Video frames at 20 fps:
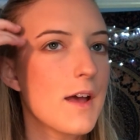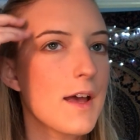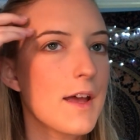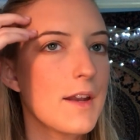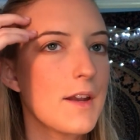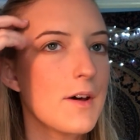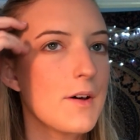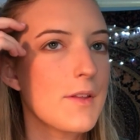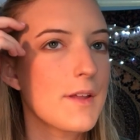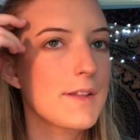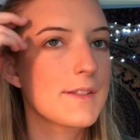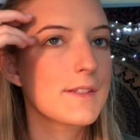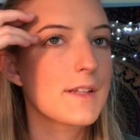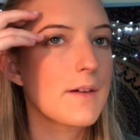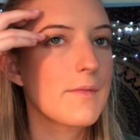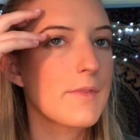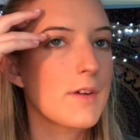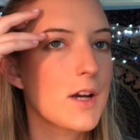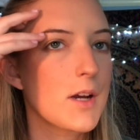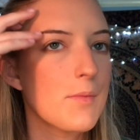I know that's
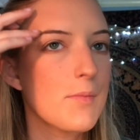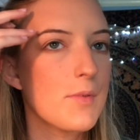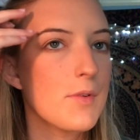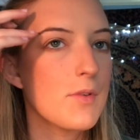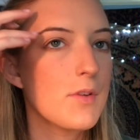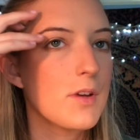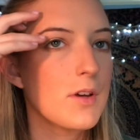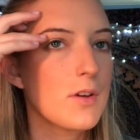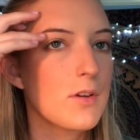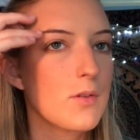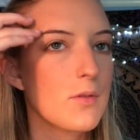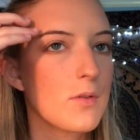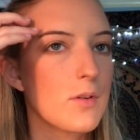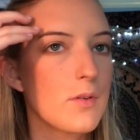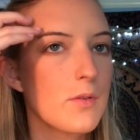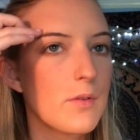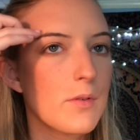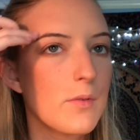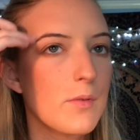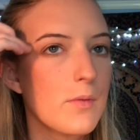not very beauty
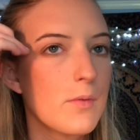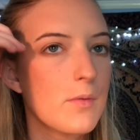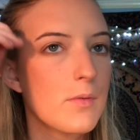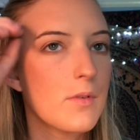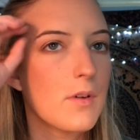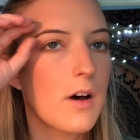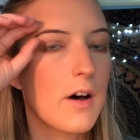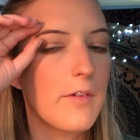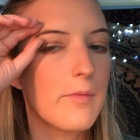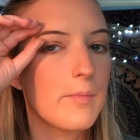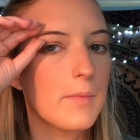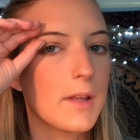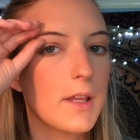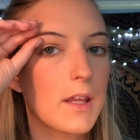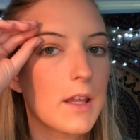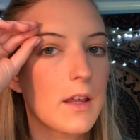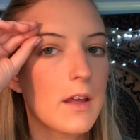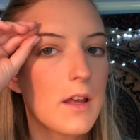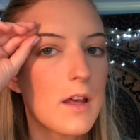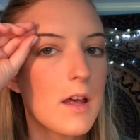guru of
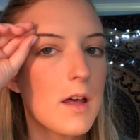me,